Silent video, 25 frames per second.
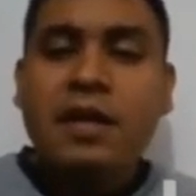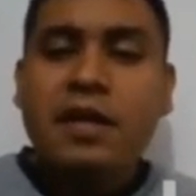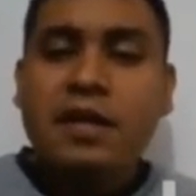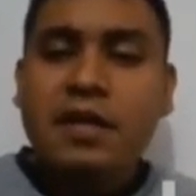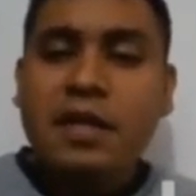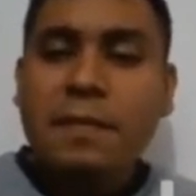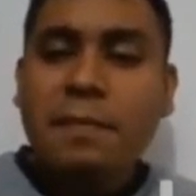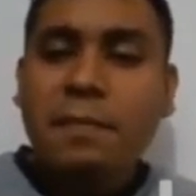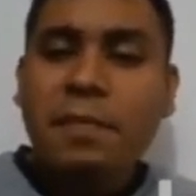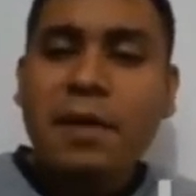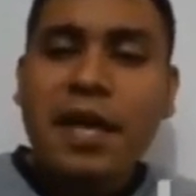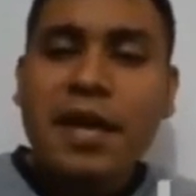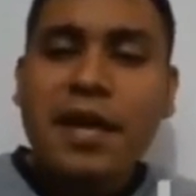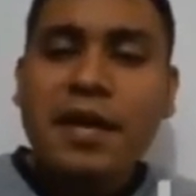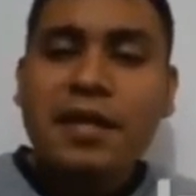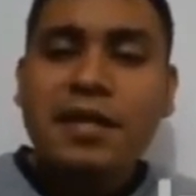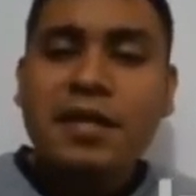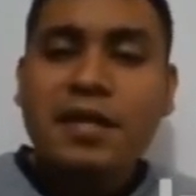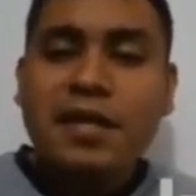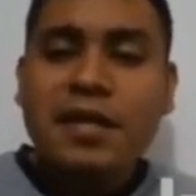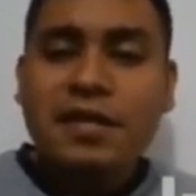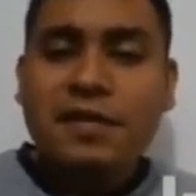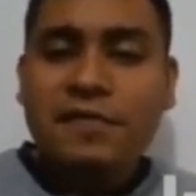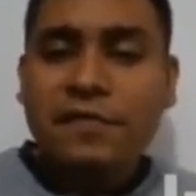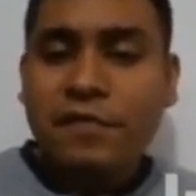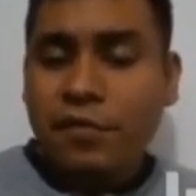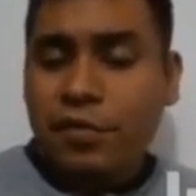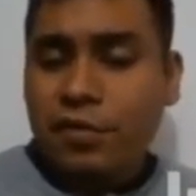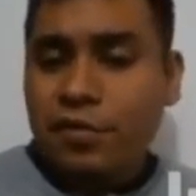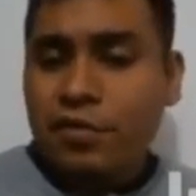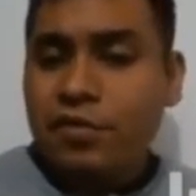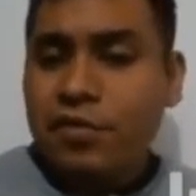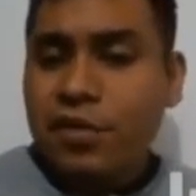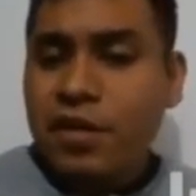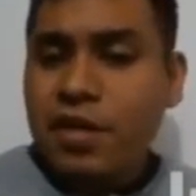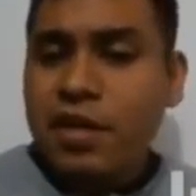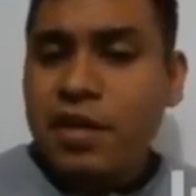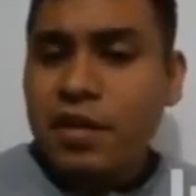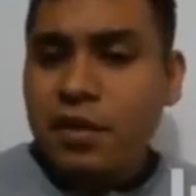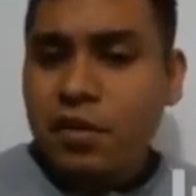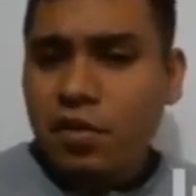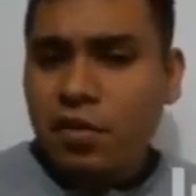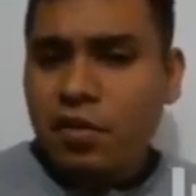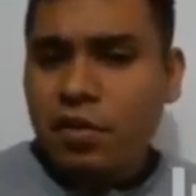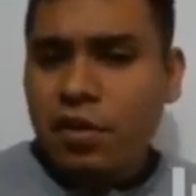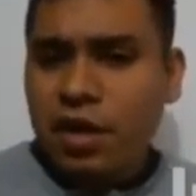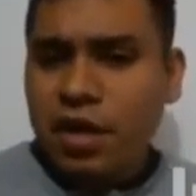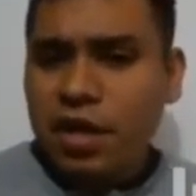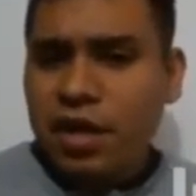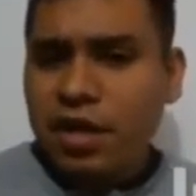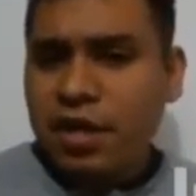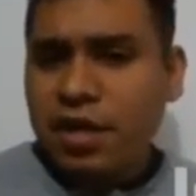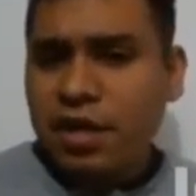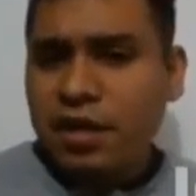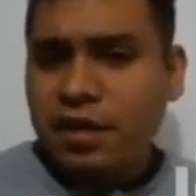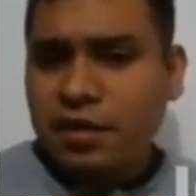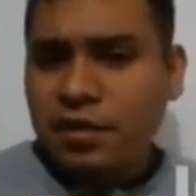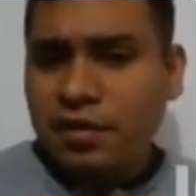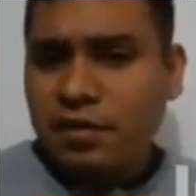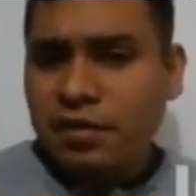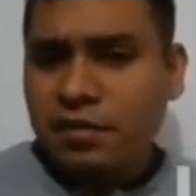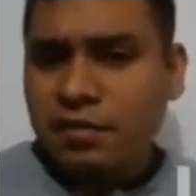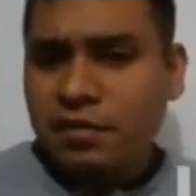The plate is for cooking or eating?